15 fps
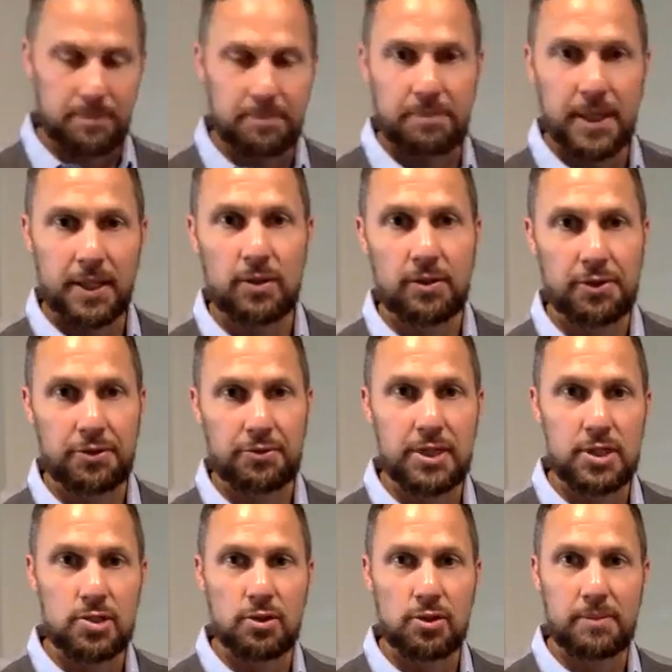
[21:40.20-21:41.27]
big old
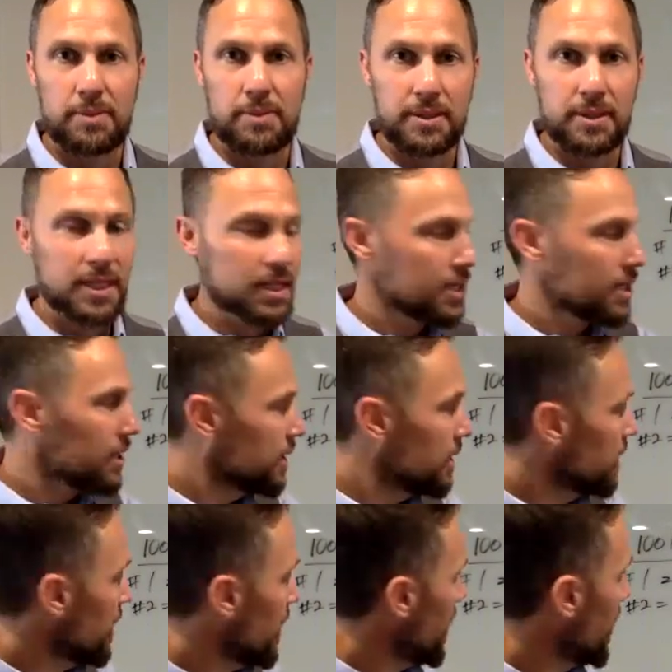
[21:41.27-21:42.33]
3-story building.
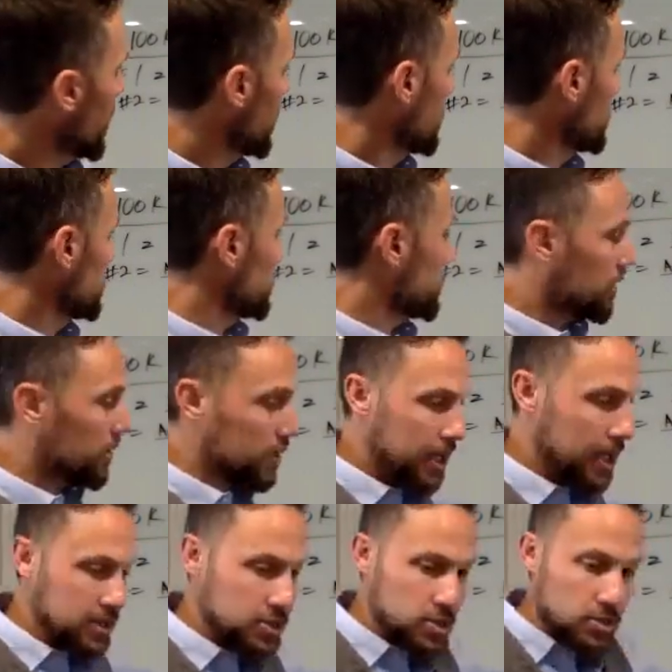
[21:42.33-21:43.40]
And
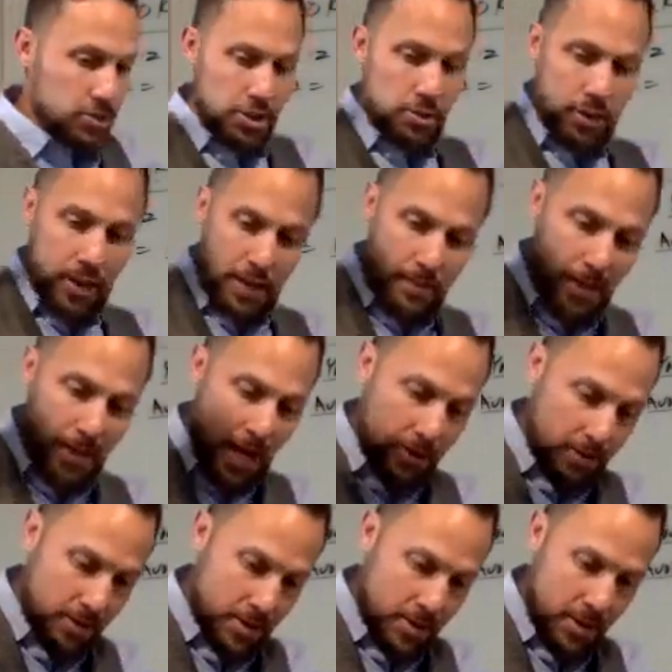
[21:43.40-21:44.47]
so she went
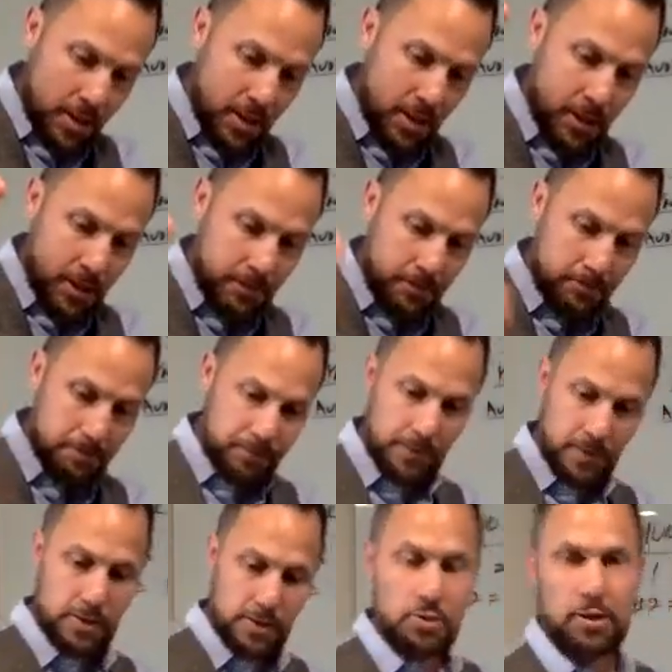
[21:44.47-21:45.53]
about
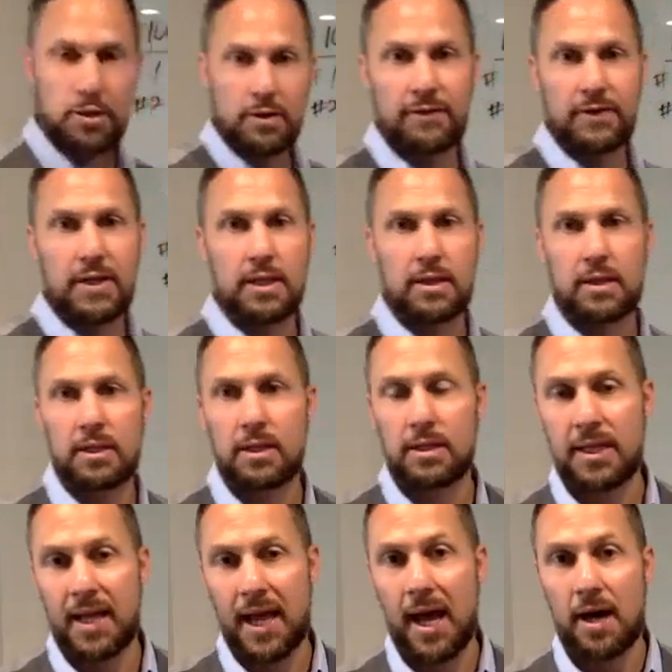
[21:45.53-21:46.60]
200 feet
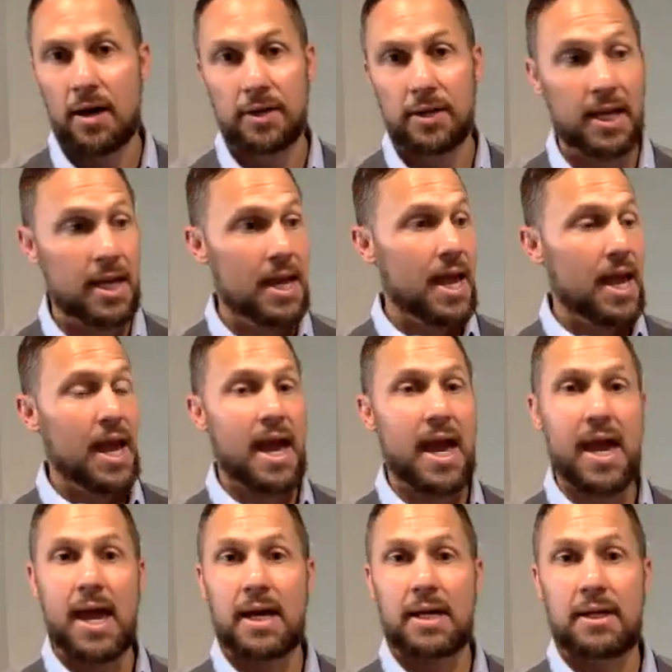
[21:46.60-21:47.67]
down
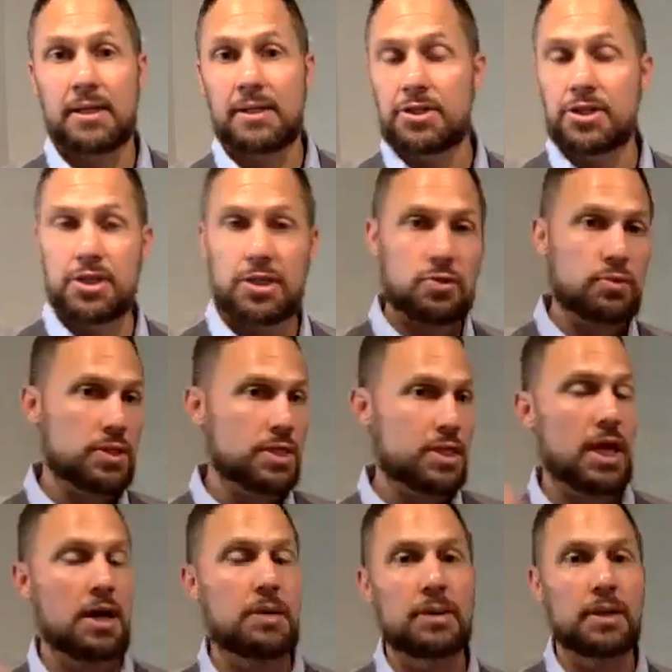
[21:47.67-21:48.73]
and just was
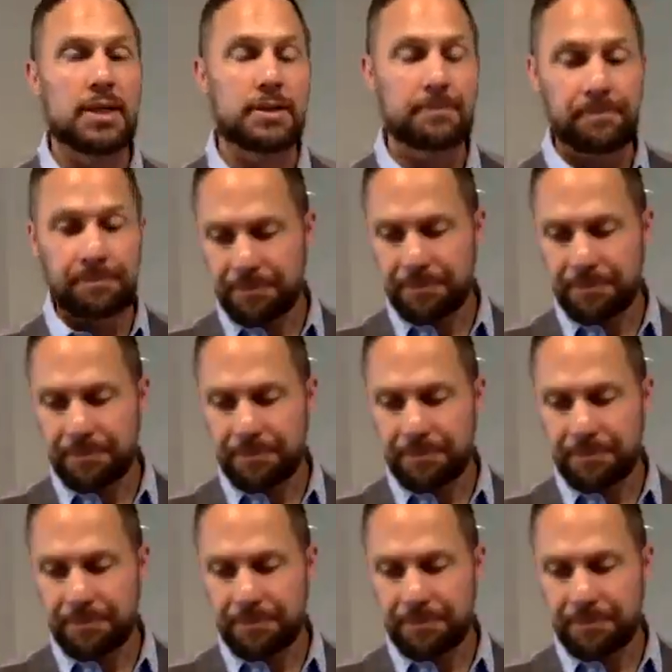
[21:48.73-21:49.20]
tumbling.